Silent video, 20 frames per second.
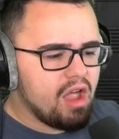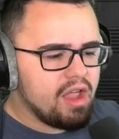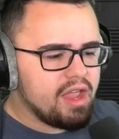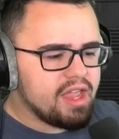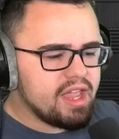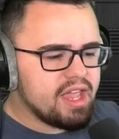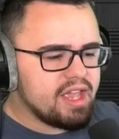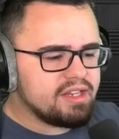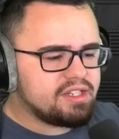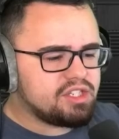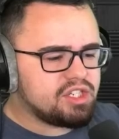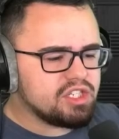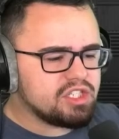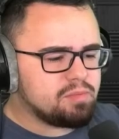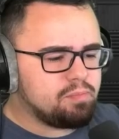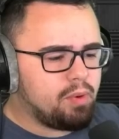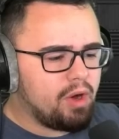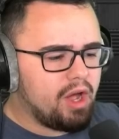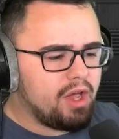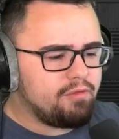It's
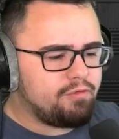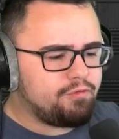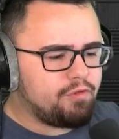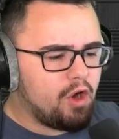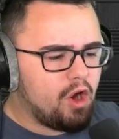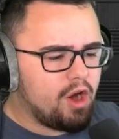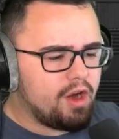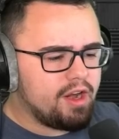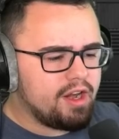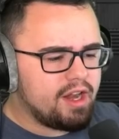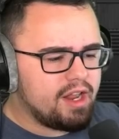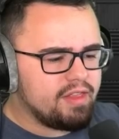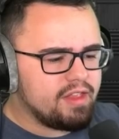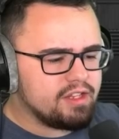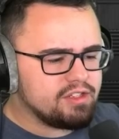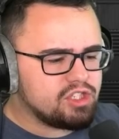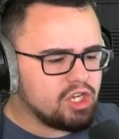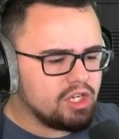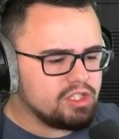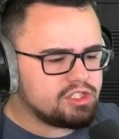just butt farted and then
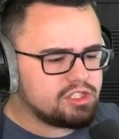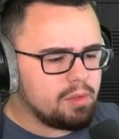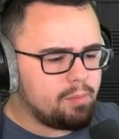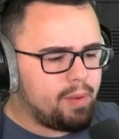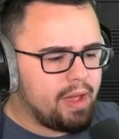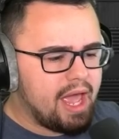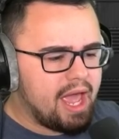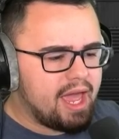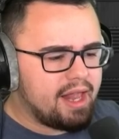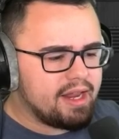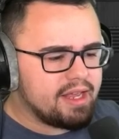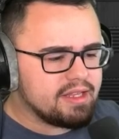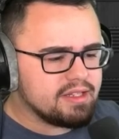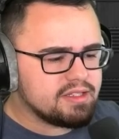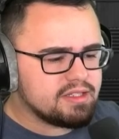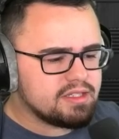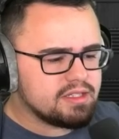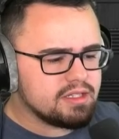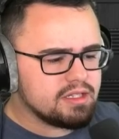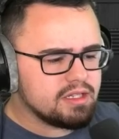touched the patties.